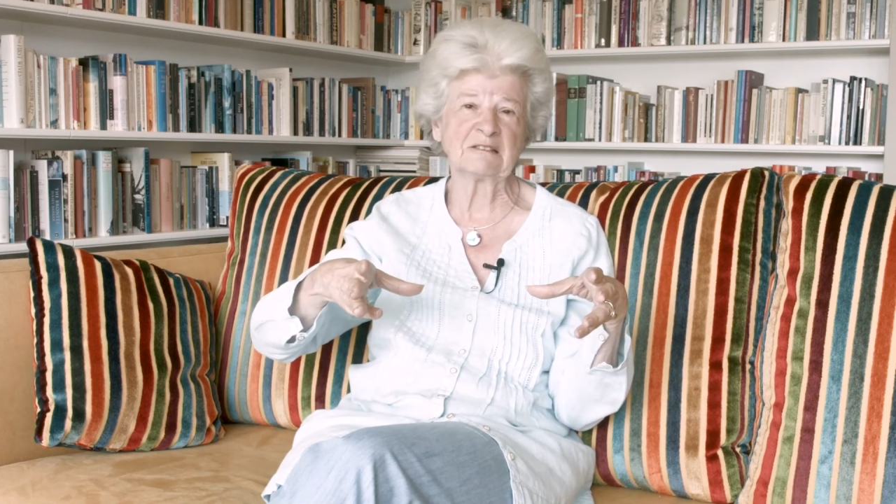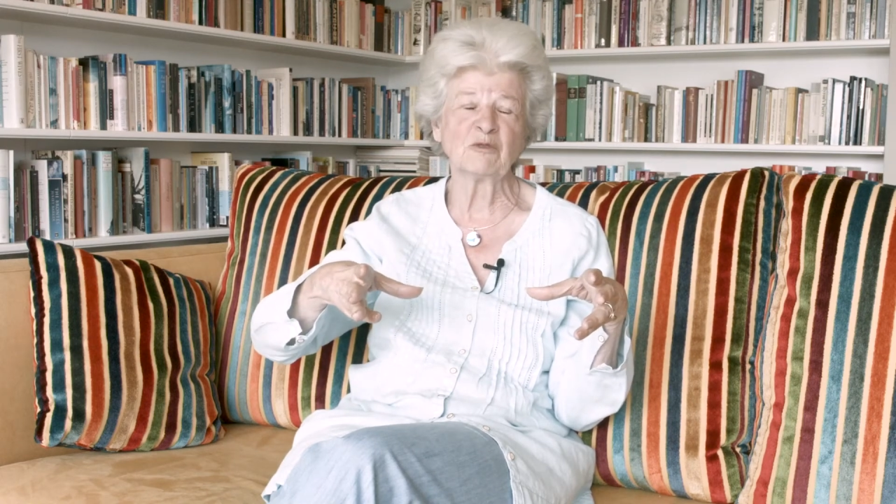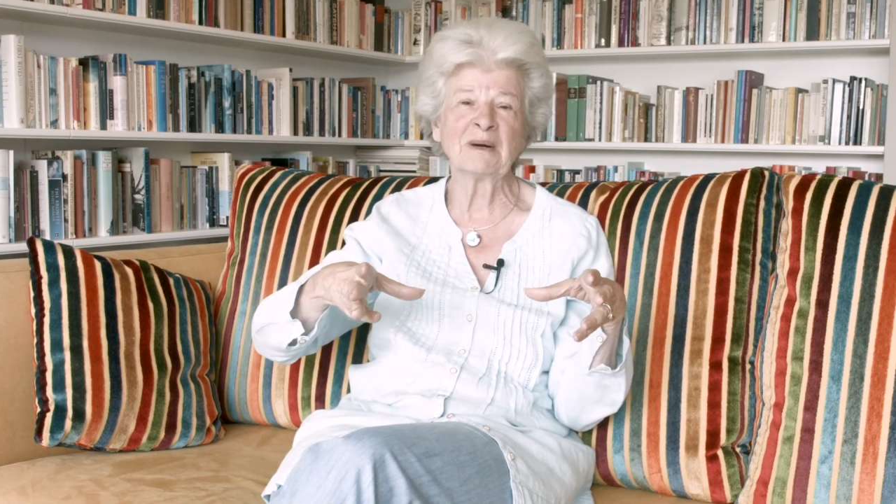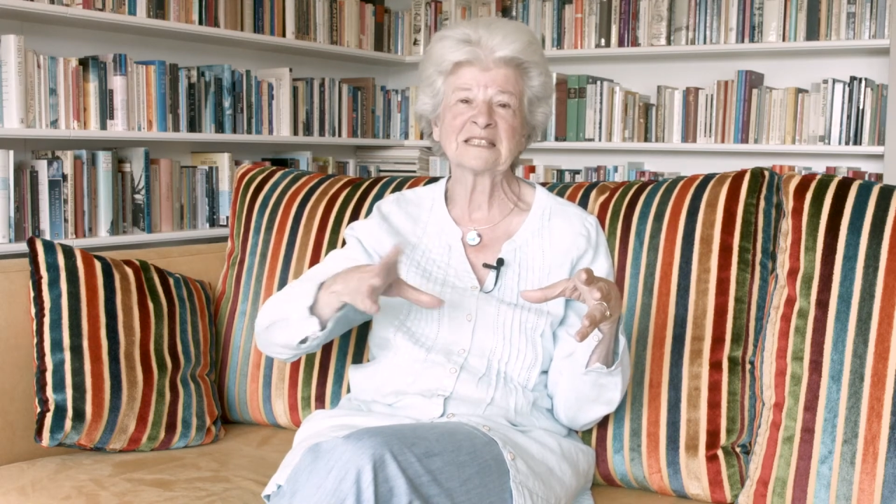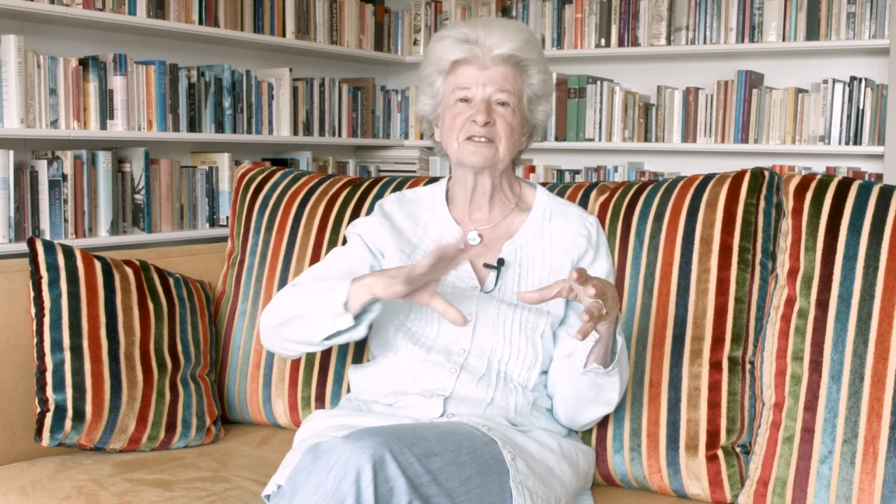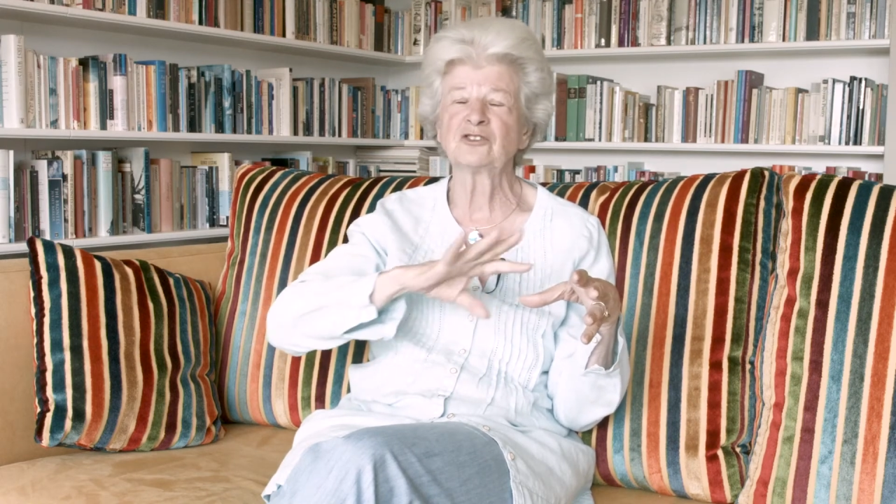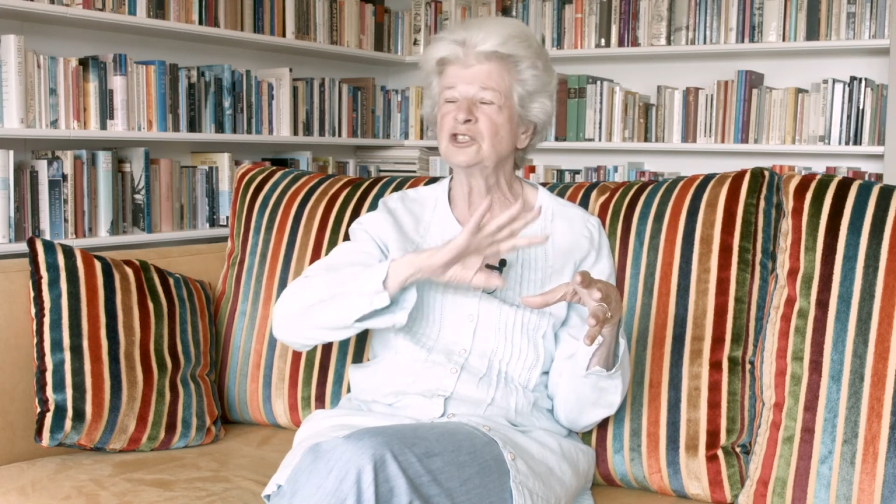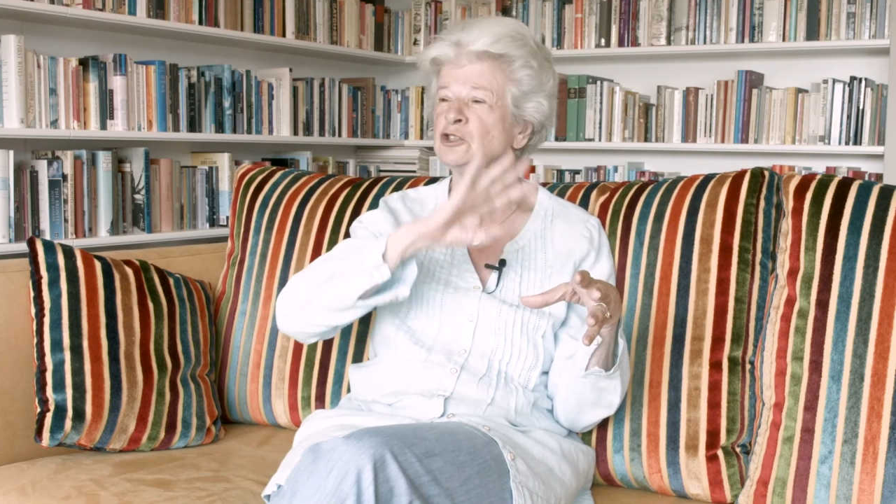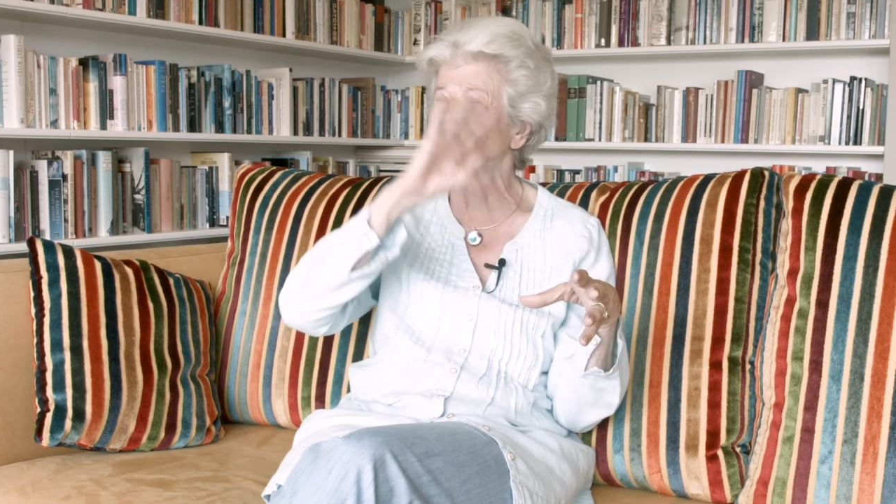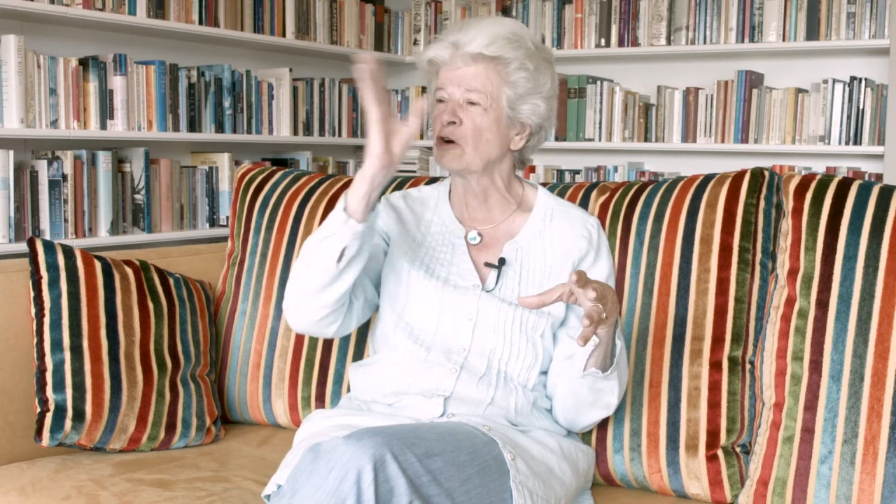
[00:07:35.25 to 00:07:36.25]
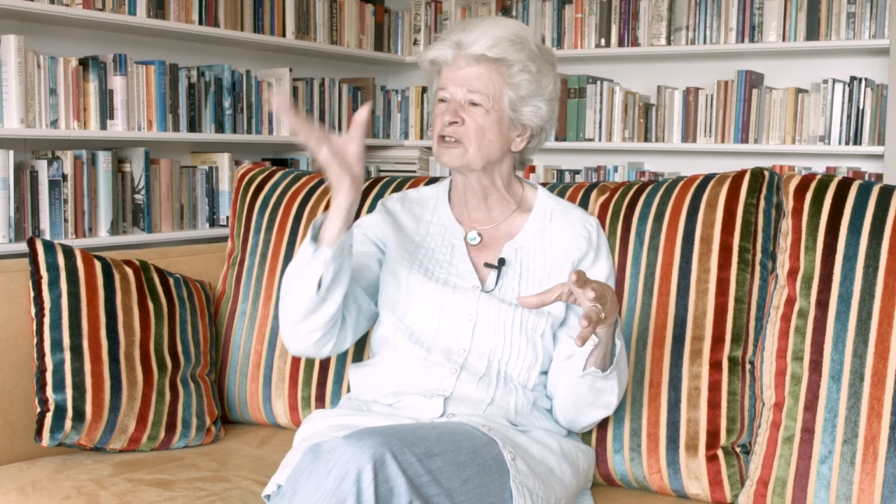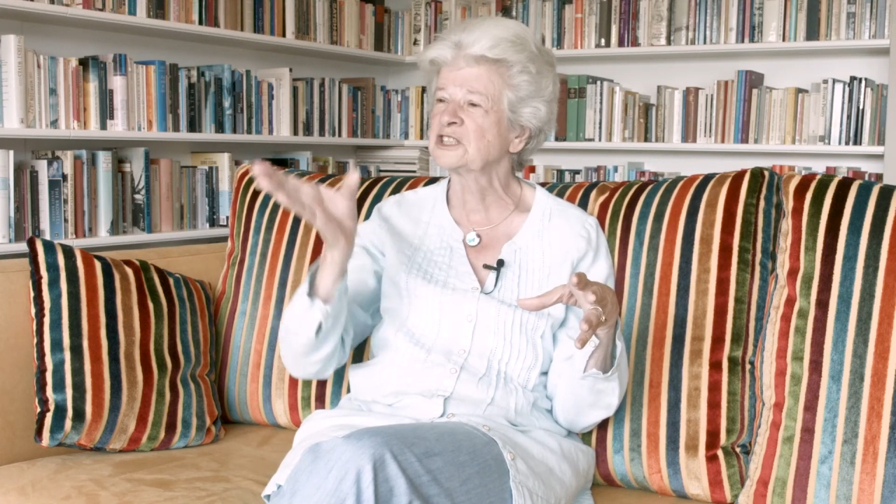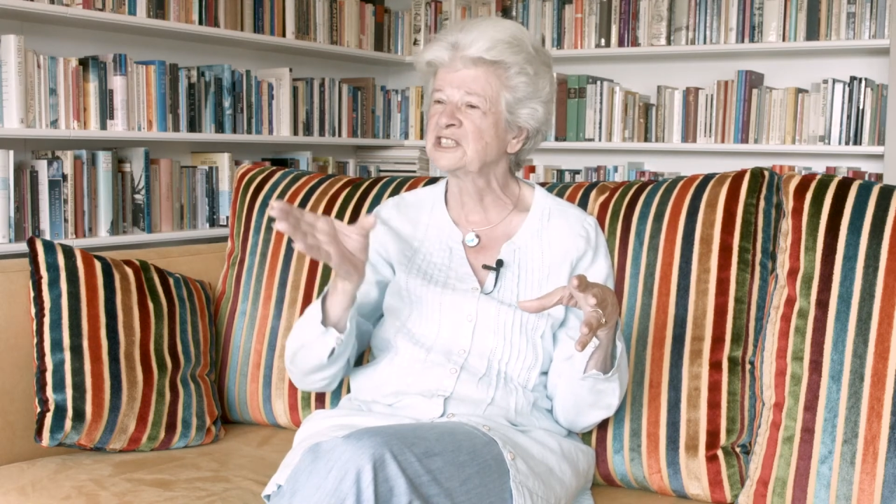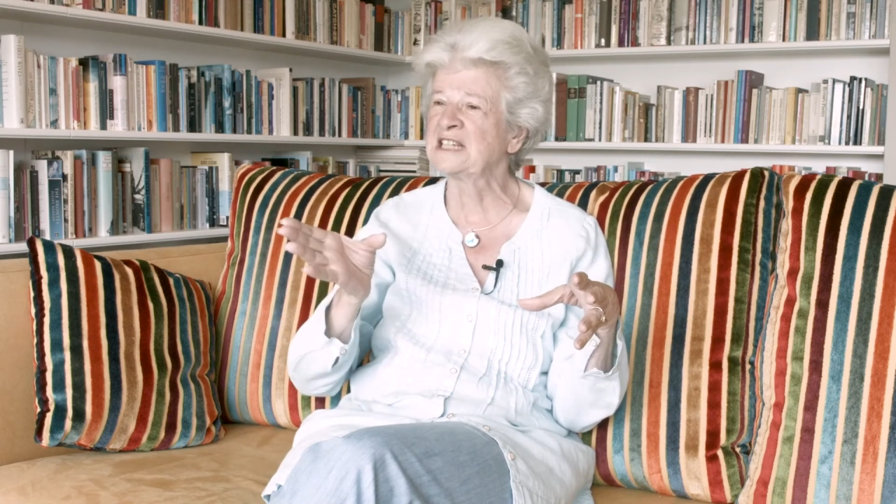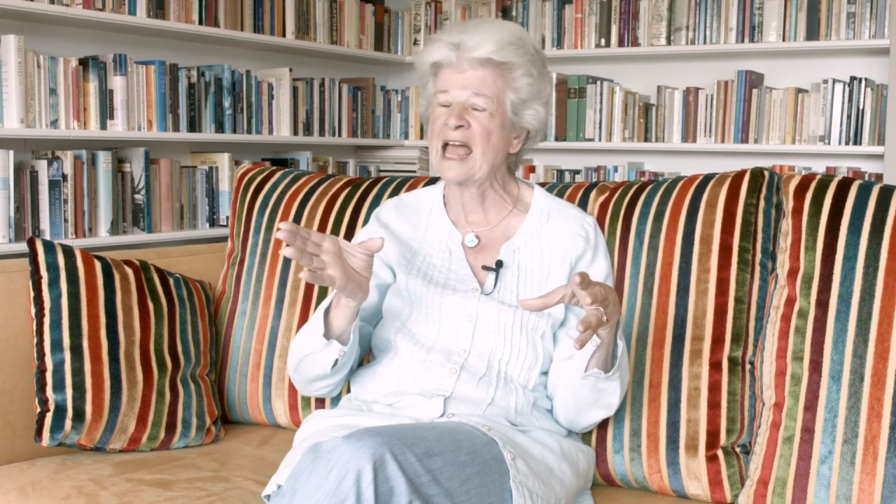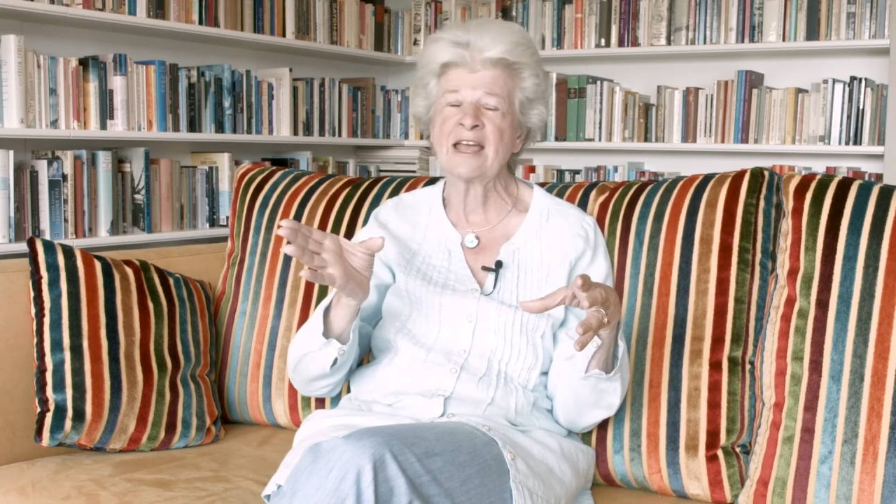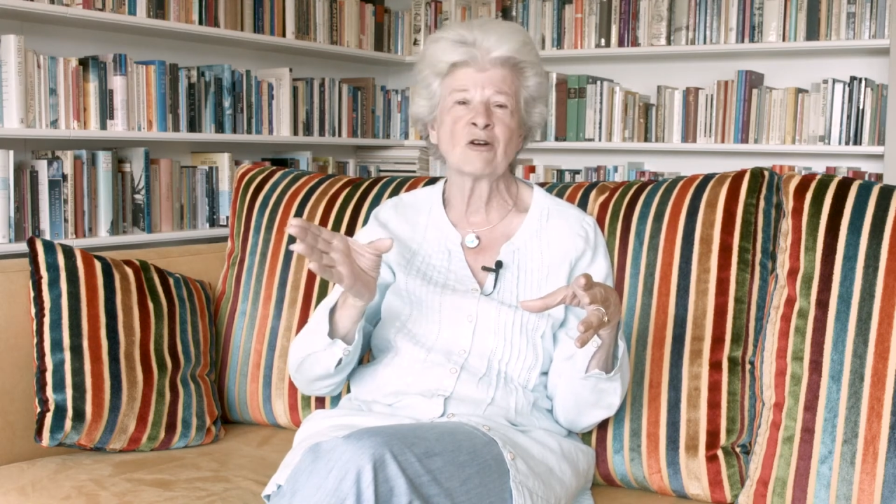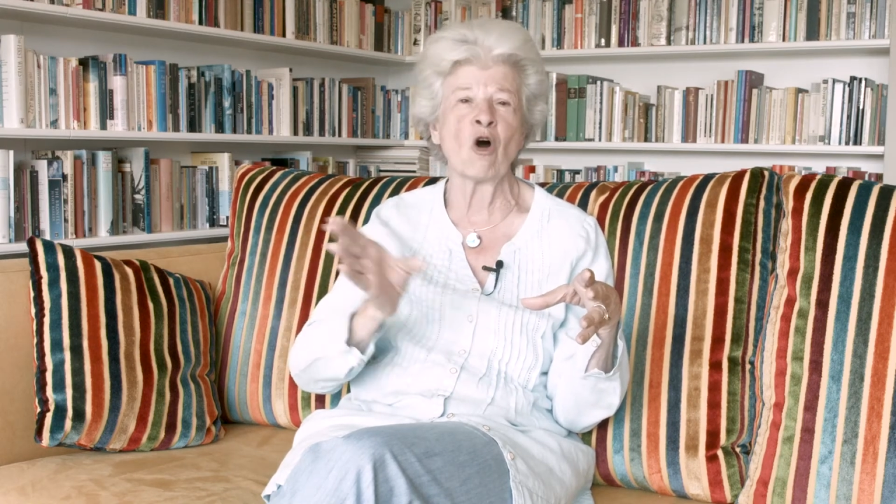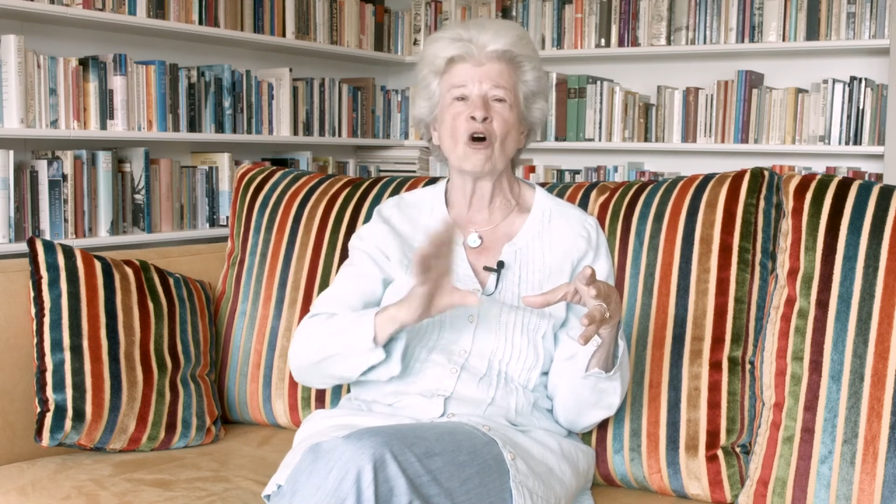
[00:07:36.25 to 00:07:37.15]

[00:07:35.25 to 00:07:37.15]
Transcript: You must have seen Doris Day or